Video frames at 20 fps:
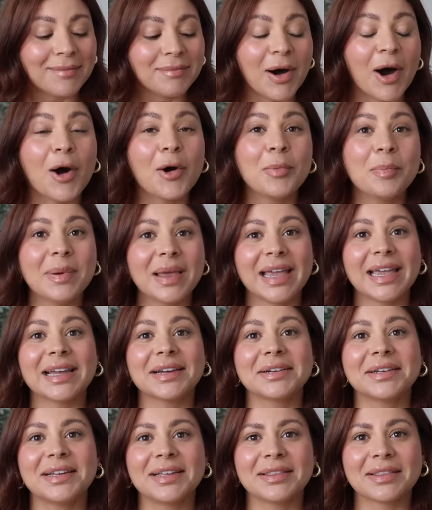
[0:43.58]
I'm
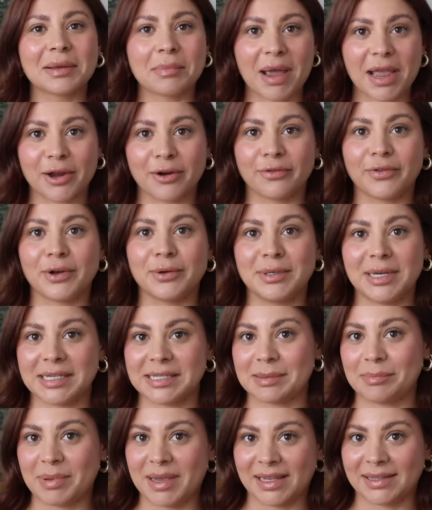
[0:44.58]
hoping the microphone
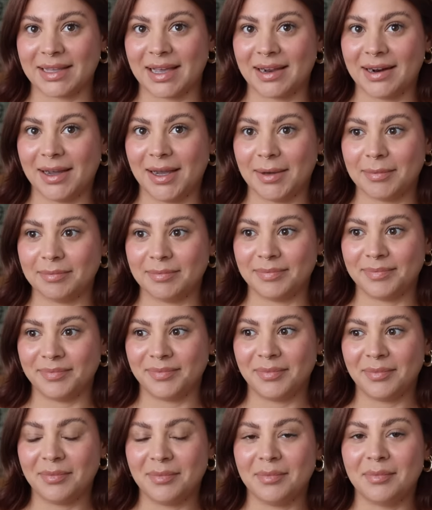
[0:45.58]
doesn't pick that up,
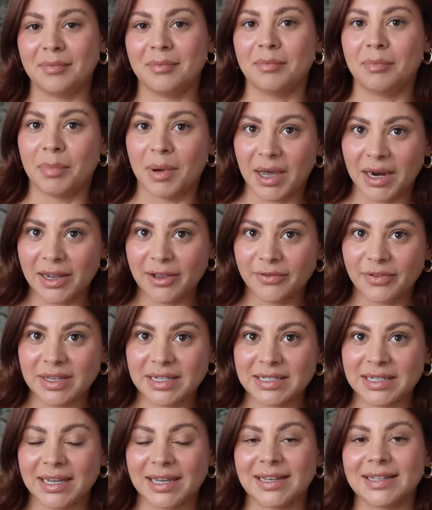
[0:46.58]
but if
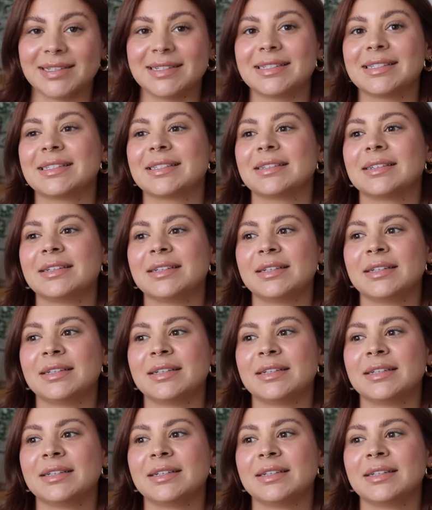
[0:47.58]
it does,